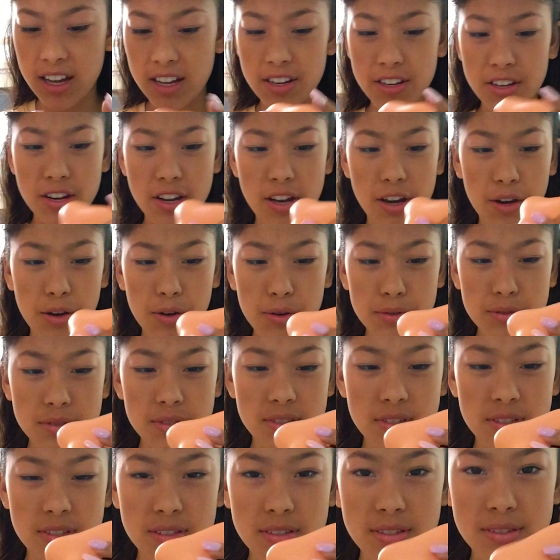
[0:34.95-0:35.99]
a
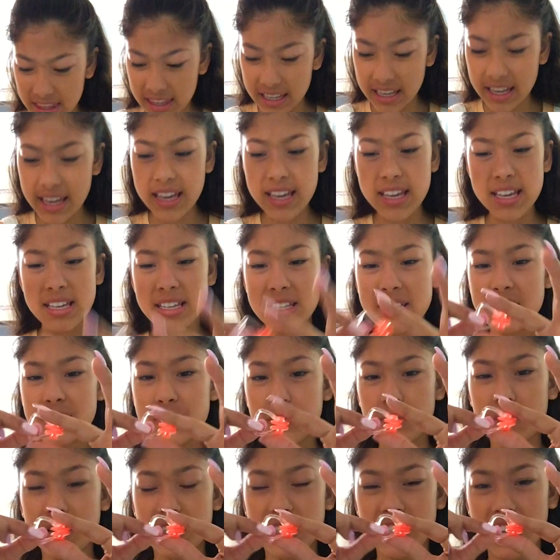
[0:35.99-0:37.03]
nose.
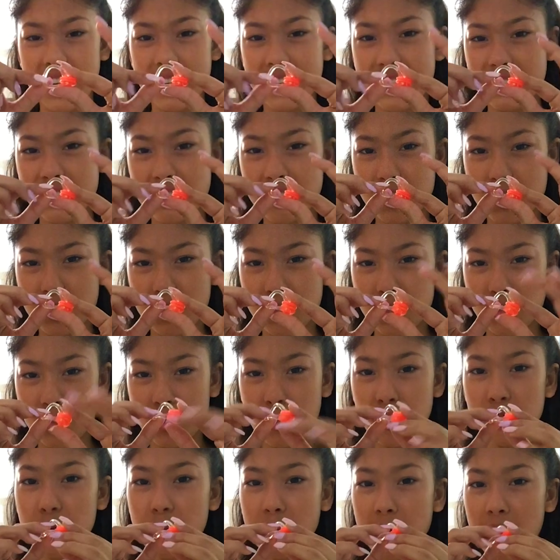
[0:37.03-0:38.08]
These, which I
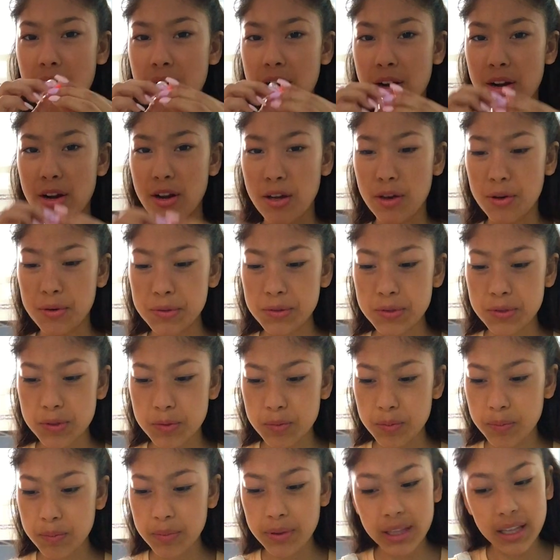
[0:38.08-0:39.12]
assume are
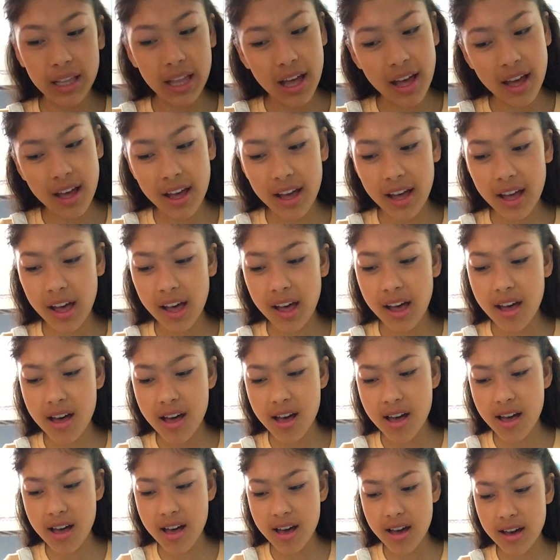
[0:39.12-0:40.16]
nose
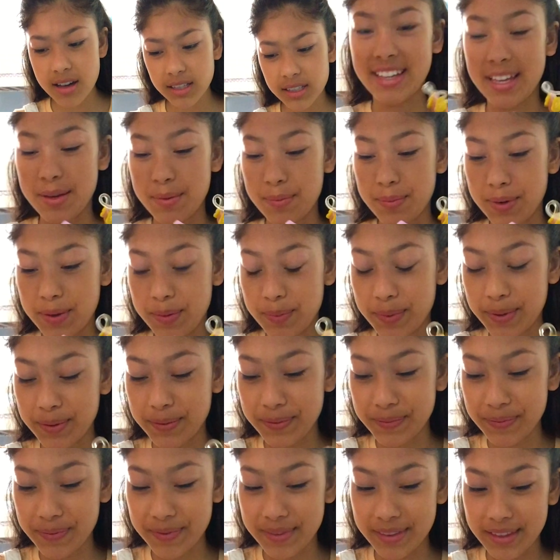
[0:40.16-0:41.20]
plugs. I'm gonna
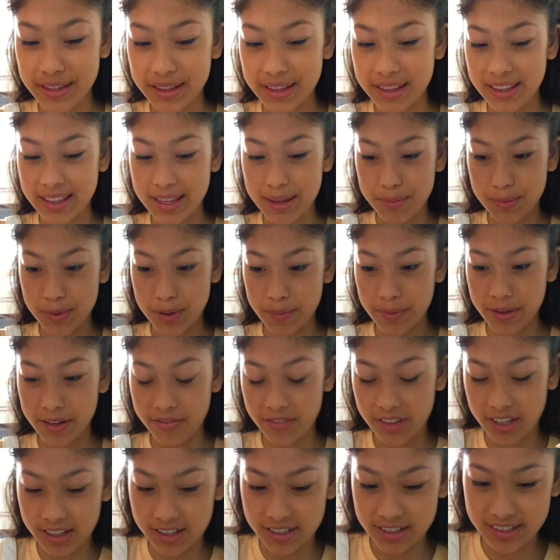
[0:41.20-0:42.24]
put them on my
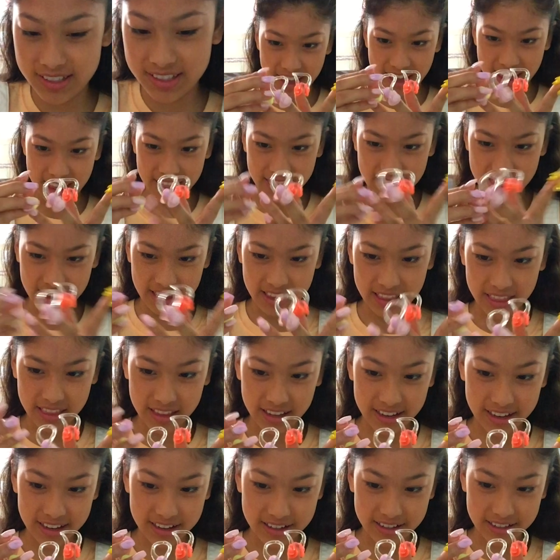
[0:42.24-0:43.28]
fingers. And then
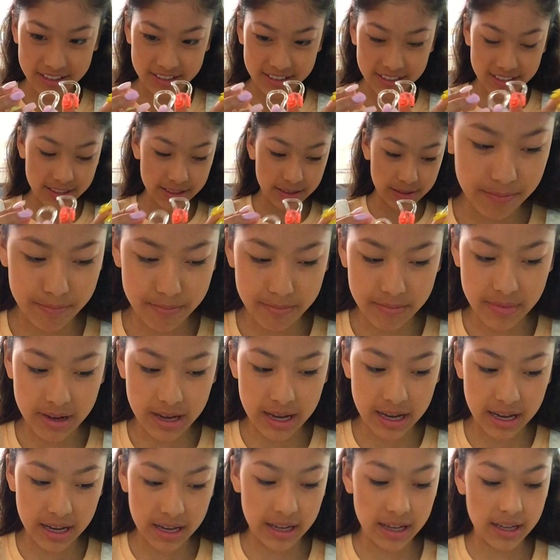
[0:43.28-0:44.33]
there's
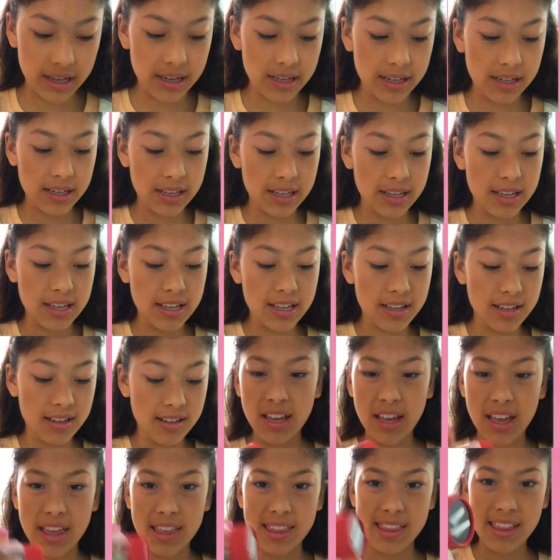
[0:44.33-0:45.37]
money.
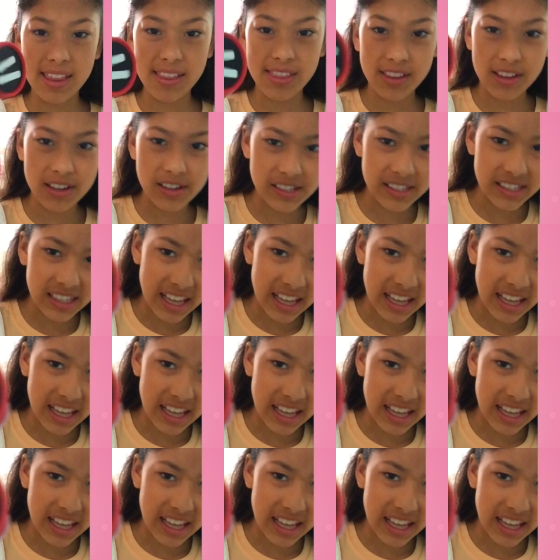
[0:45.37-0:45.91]
And then there's